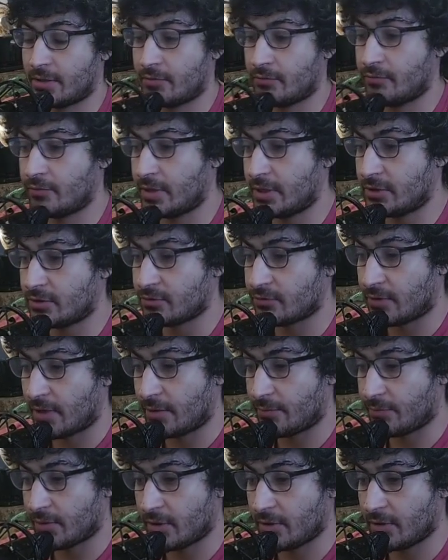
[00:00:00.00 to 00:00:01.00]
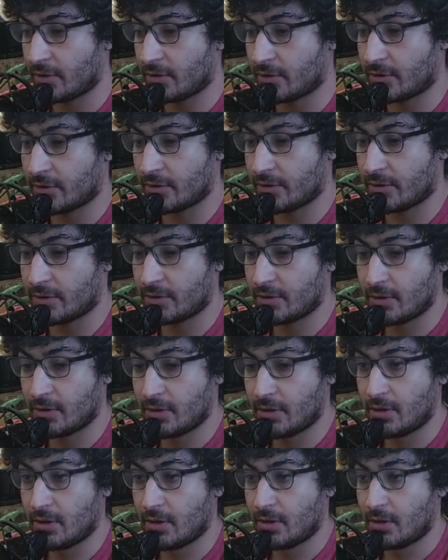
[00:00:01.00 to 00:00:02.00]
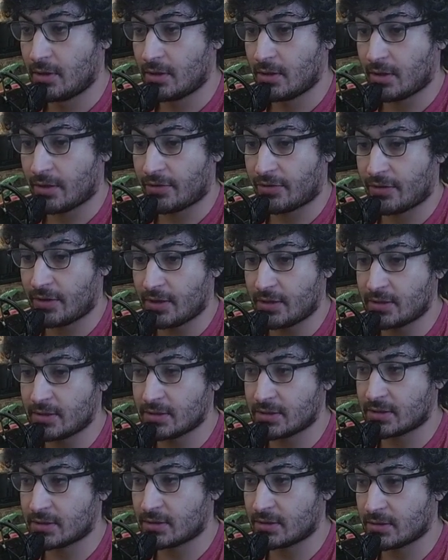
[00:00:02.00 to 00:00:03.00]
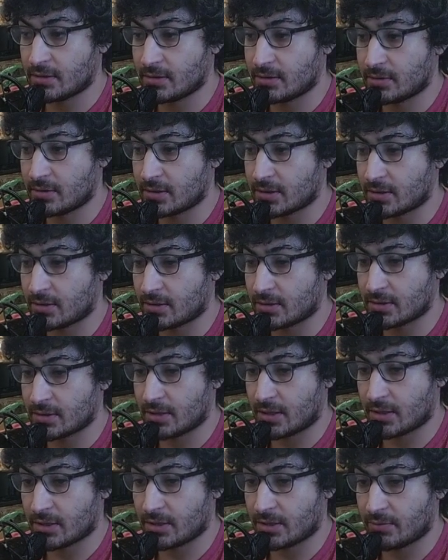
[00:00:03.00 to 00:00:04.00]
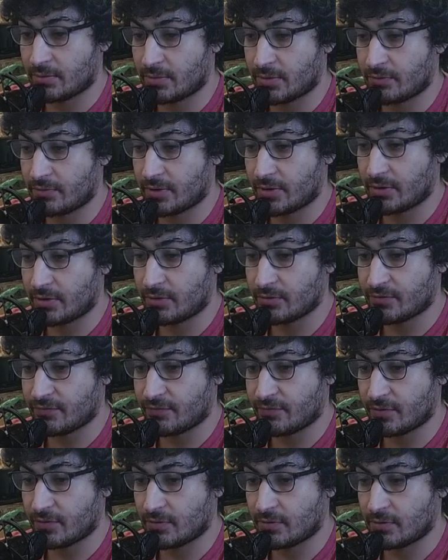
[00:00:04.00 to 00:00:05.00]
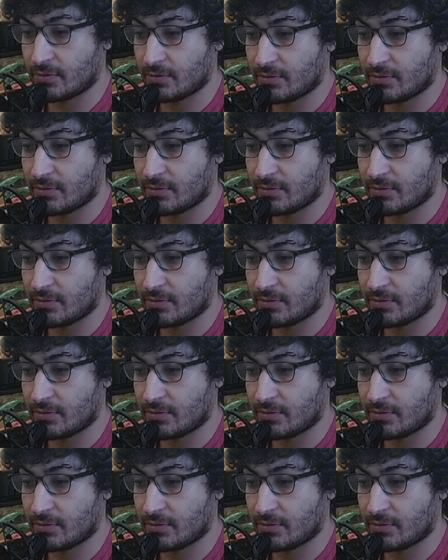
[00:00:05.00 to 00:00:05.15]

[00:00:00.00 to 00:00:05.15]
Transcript: We need to ramp a little early. I think this this card is gonna actually be really useful.